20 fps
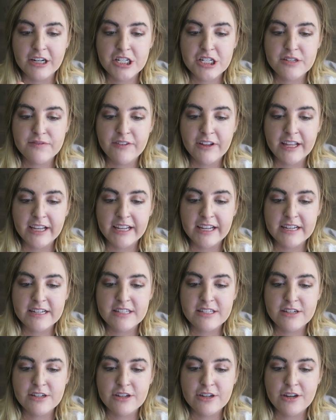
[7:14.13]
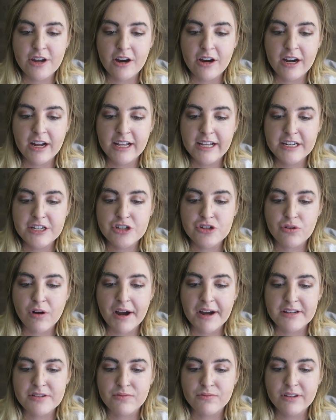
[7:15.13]
I just feel like it's not, it
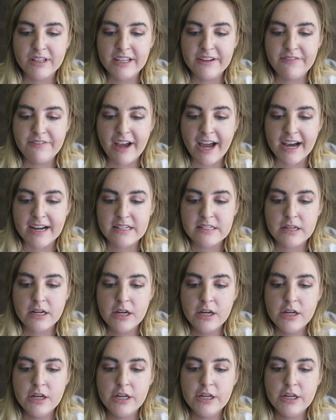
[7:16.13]
dries really fast.